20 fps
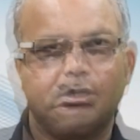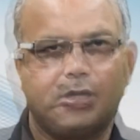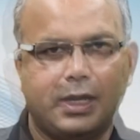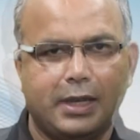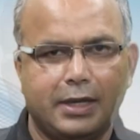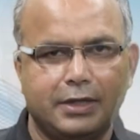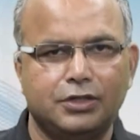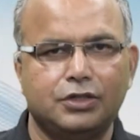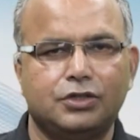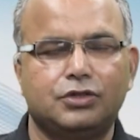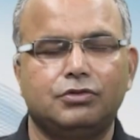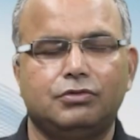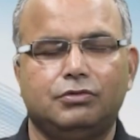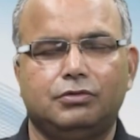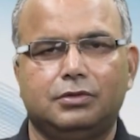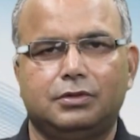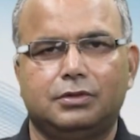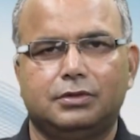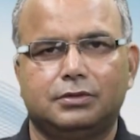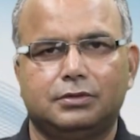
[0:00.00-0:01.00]

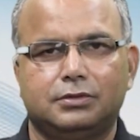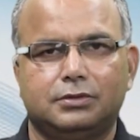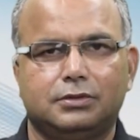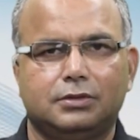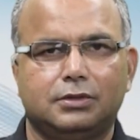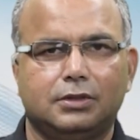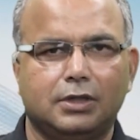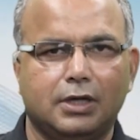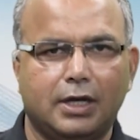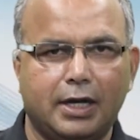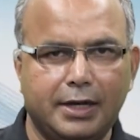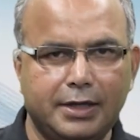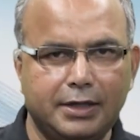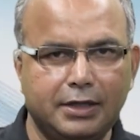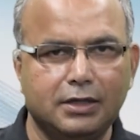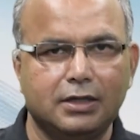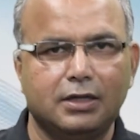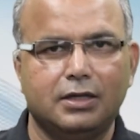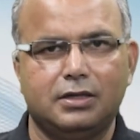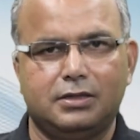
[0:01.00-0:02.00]
attitude,
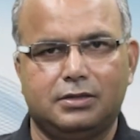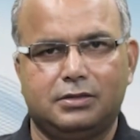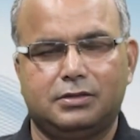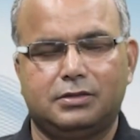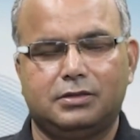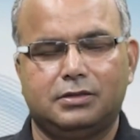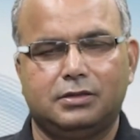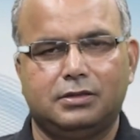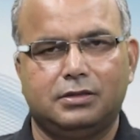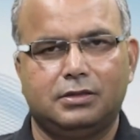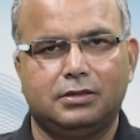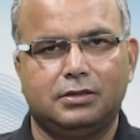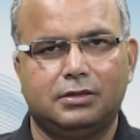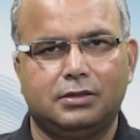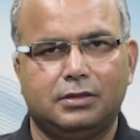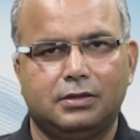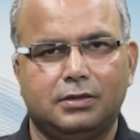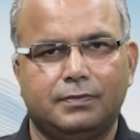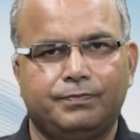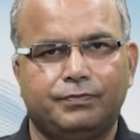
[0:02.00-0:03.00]
ideas.
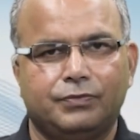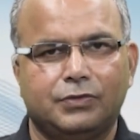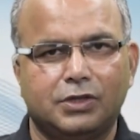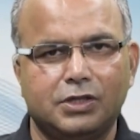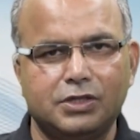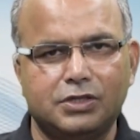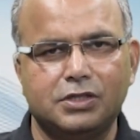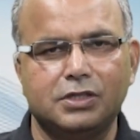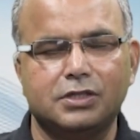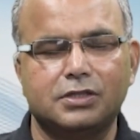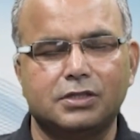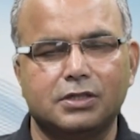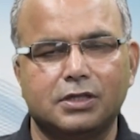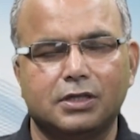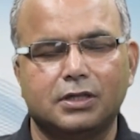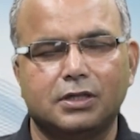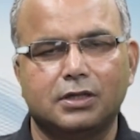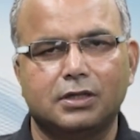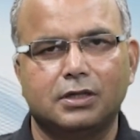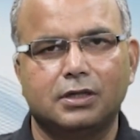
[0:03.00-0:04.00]
This is
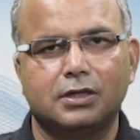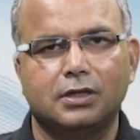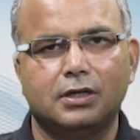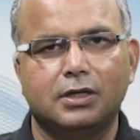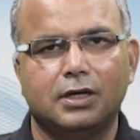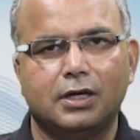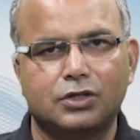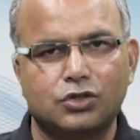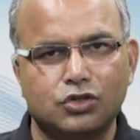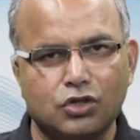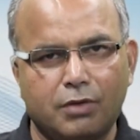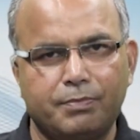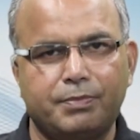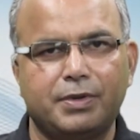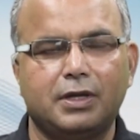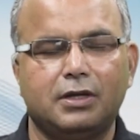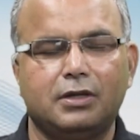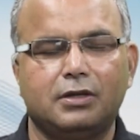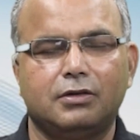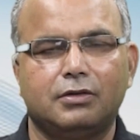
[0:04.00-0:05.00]
a
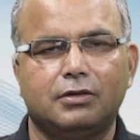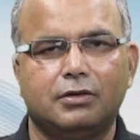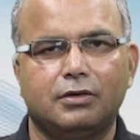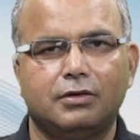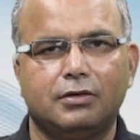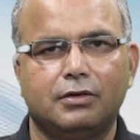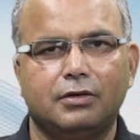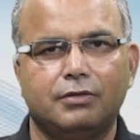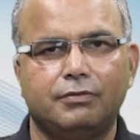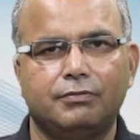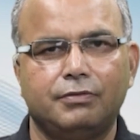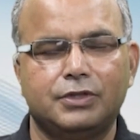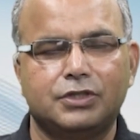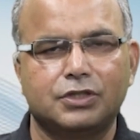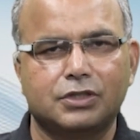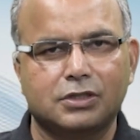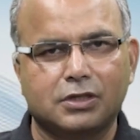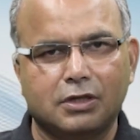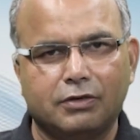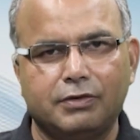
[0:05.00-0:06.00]
topic which
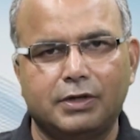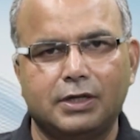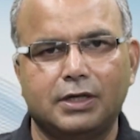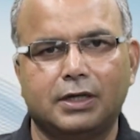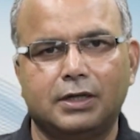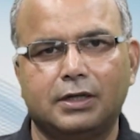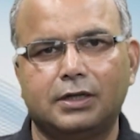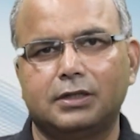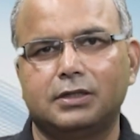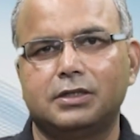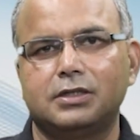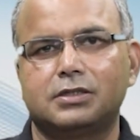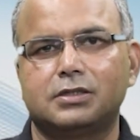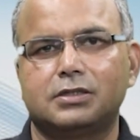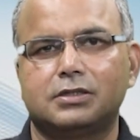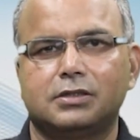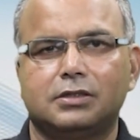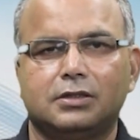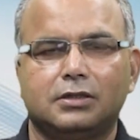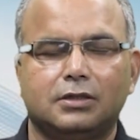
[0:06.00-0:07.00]
is covered under
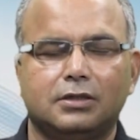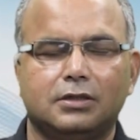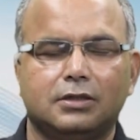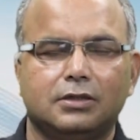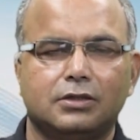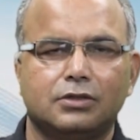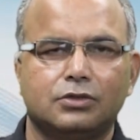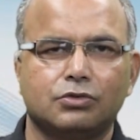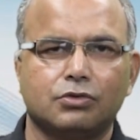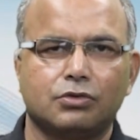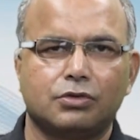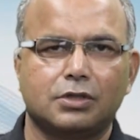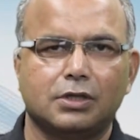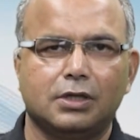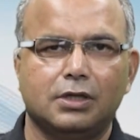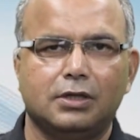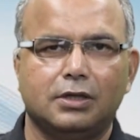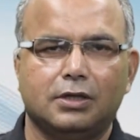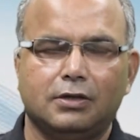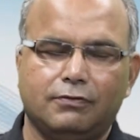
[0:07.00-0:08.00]
this
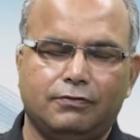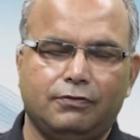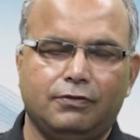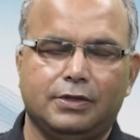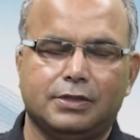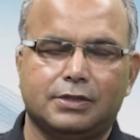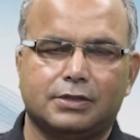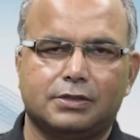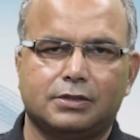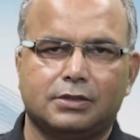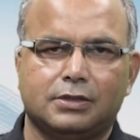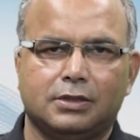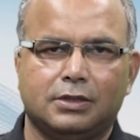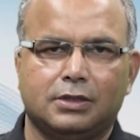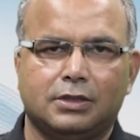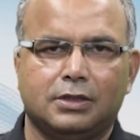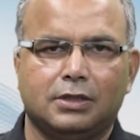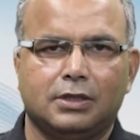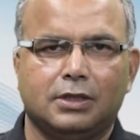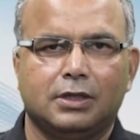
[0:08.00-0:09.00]
social influence.
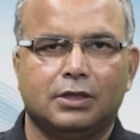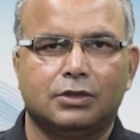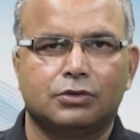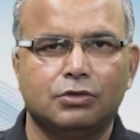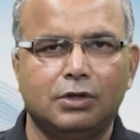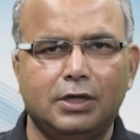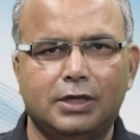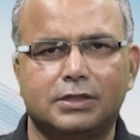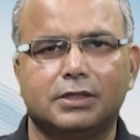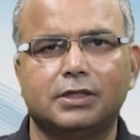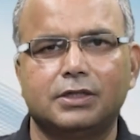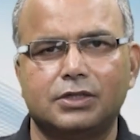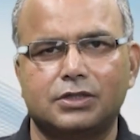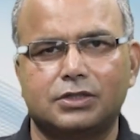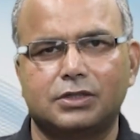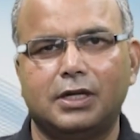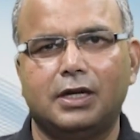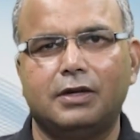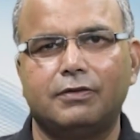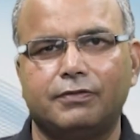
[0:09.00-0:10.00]
So let's
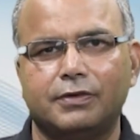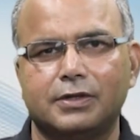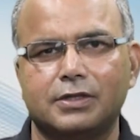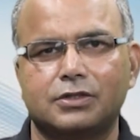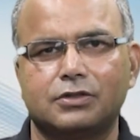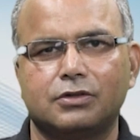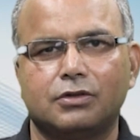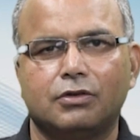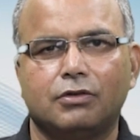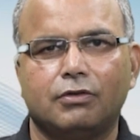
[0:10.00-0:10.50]
understand first